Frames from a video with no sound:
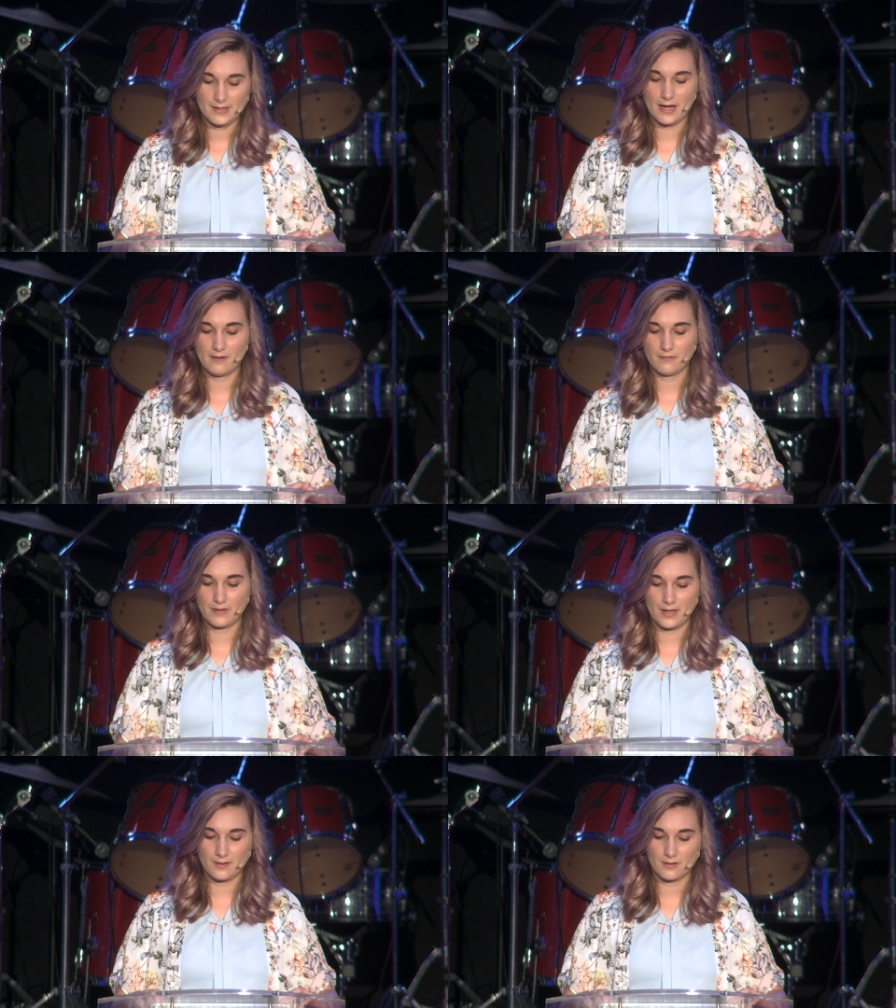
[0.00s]
Have
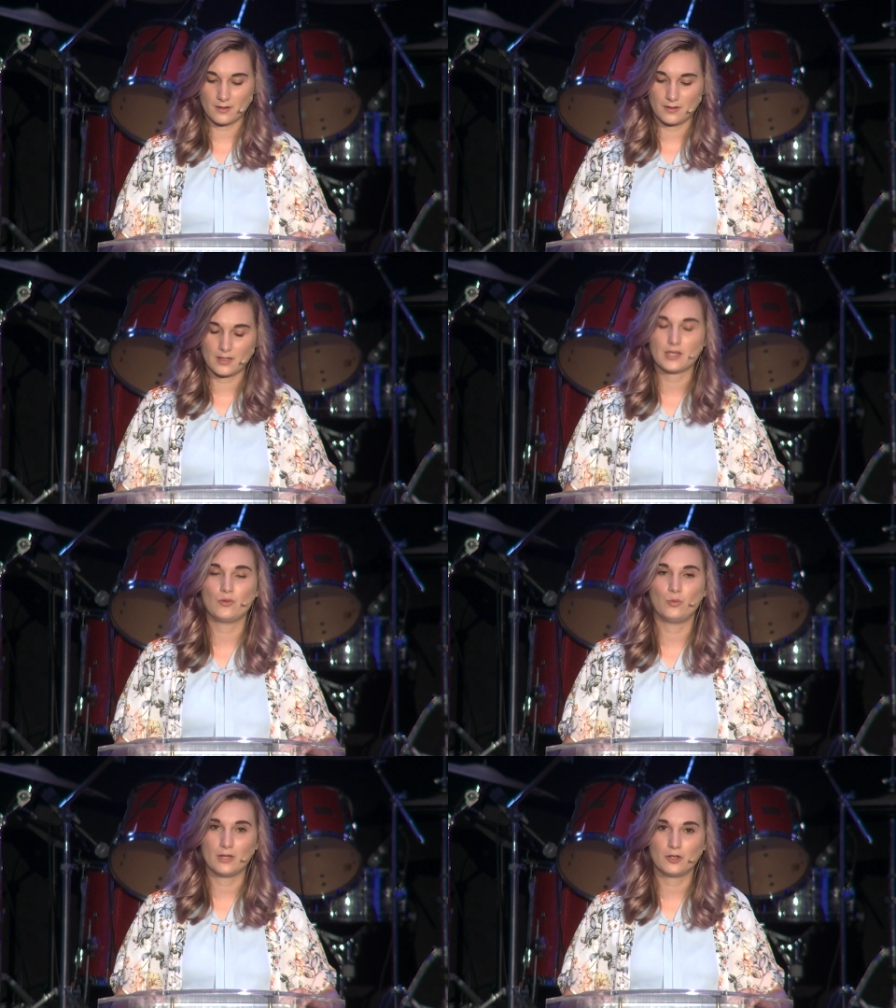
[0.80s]
faith that he
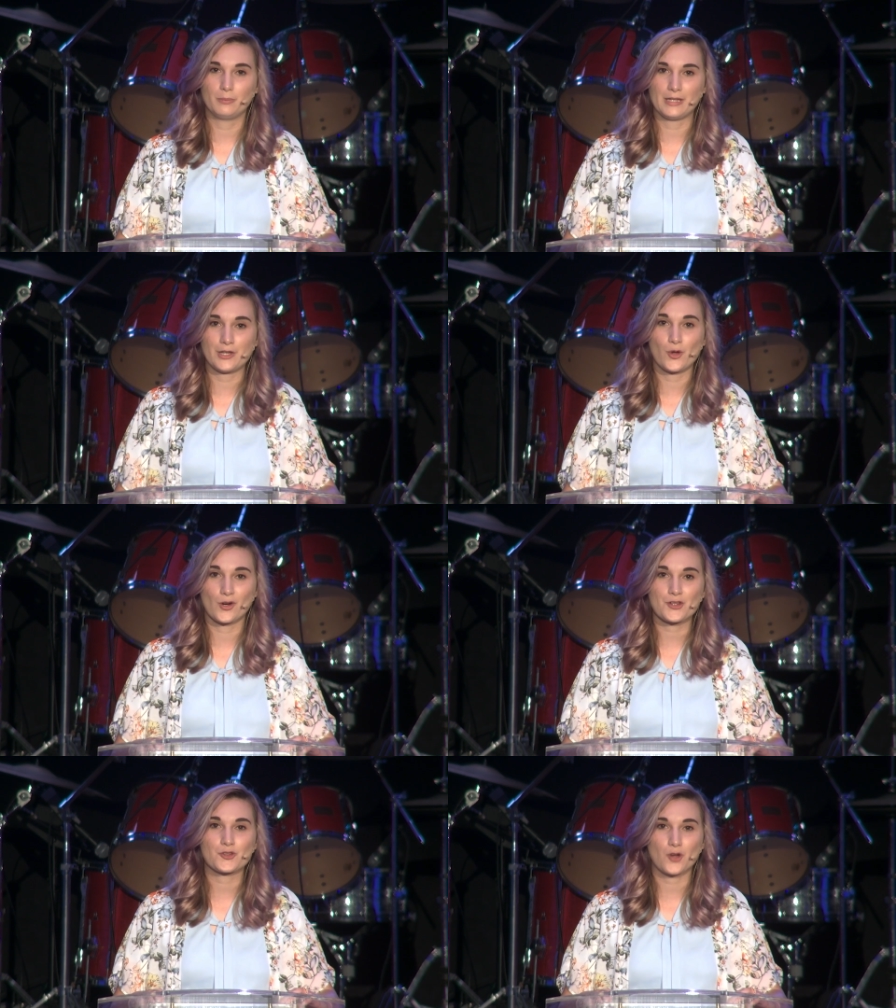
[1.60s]
will be
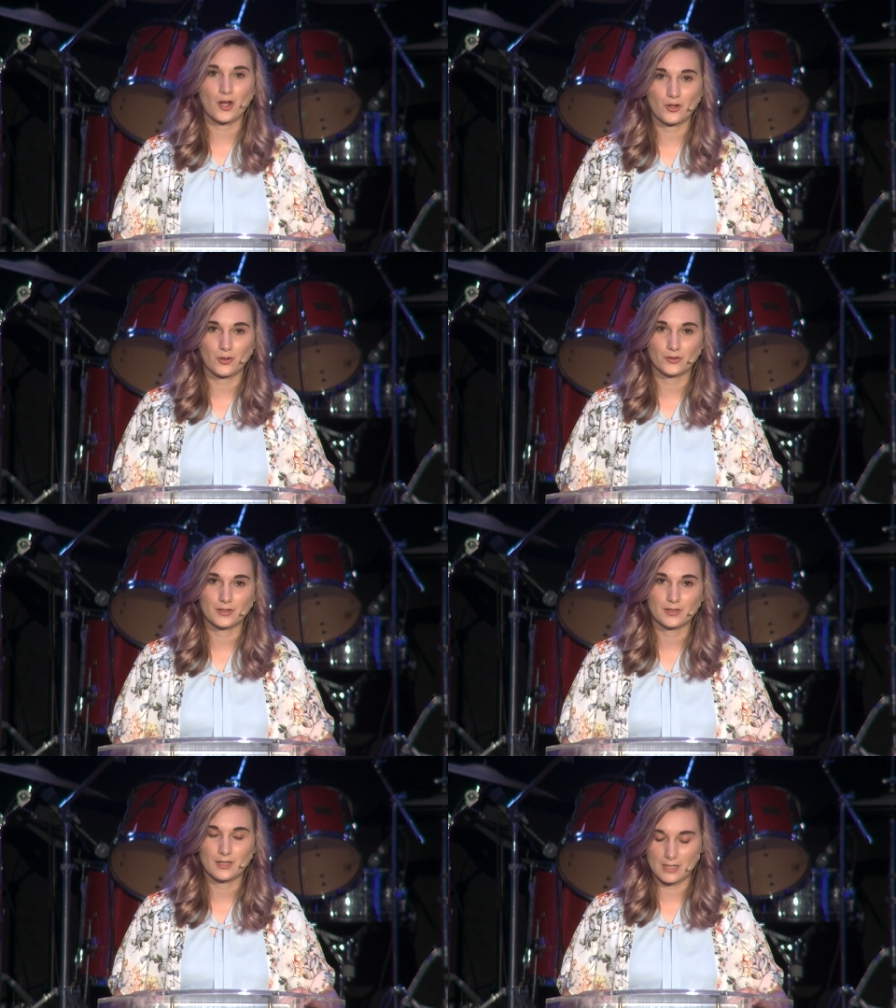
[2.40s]
your
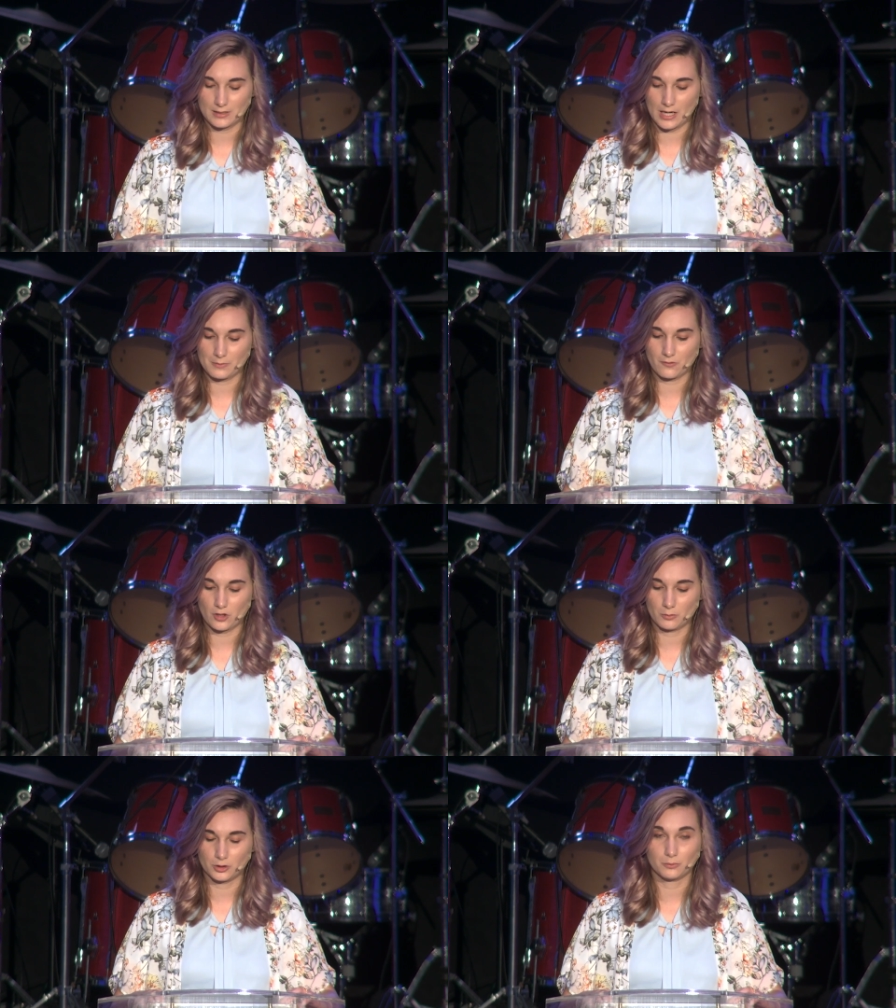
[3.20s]
stronghold in times of
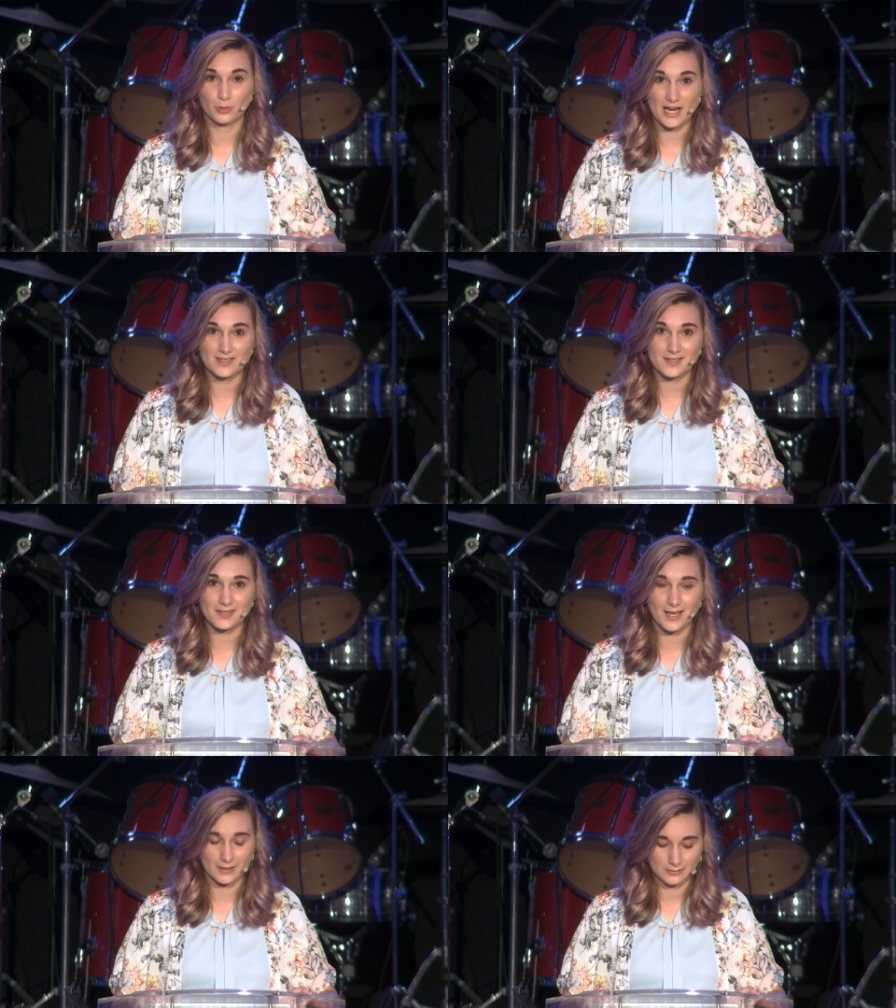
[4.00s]
trouble. Practice
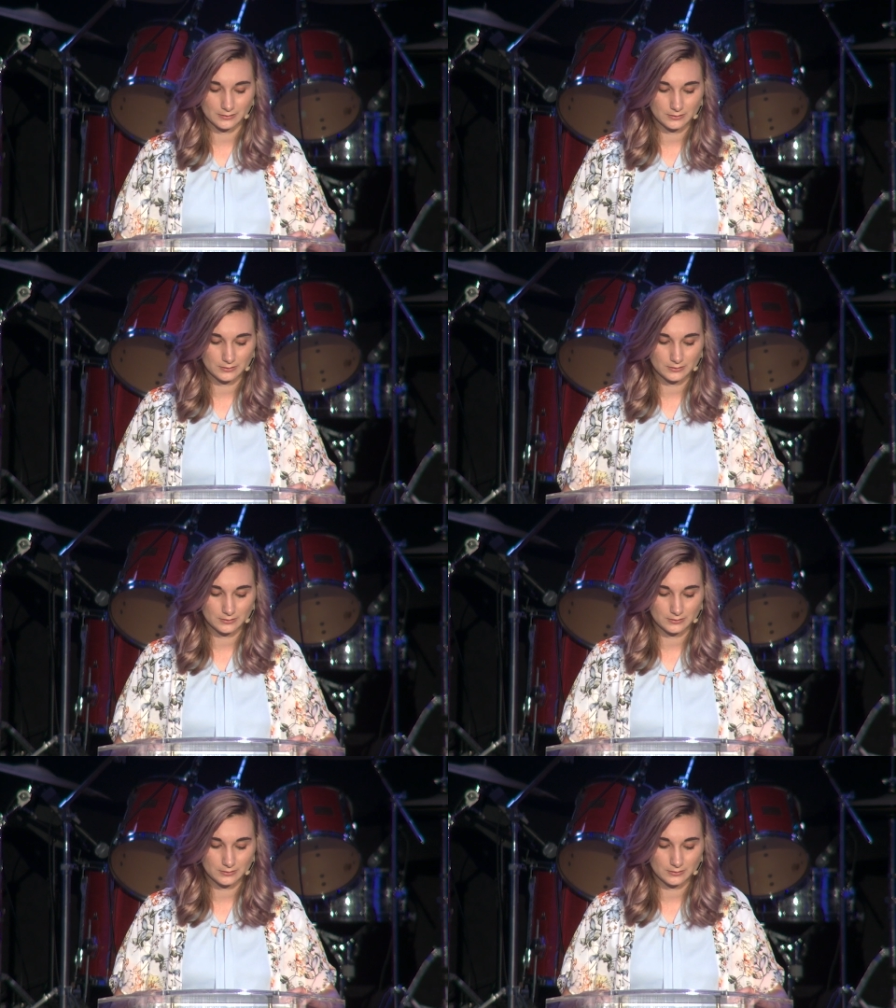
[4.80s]
that.